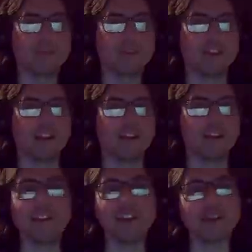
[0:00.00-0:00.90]
You know,
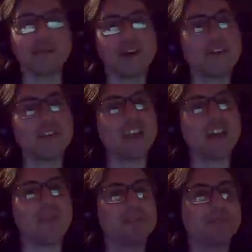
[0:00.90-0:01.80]
in the other one,
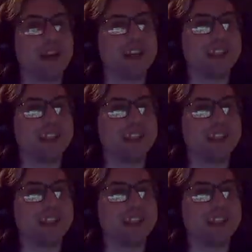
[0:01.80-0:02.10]
yeah, we might need